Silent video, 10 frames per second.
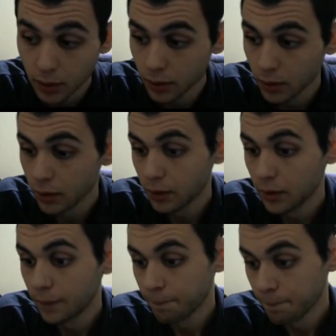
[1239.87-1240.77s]

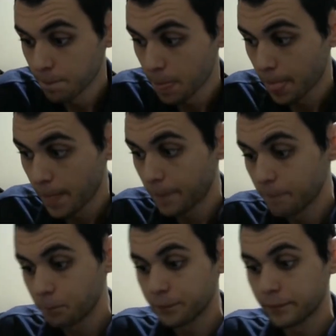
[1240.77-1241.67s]

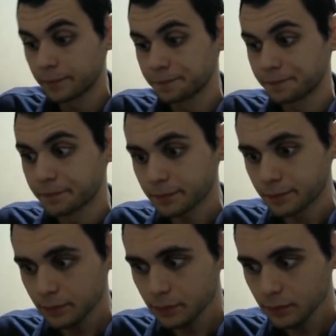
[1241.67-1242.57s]
(silence)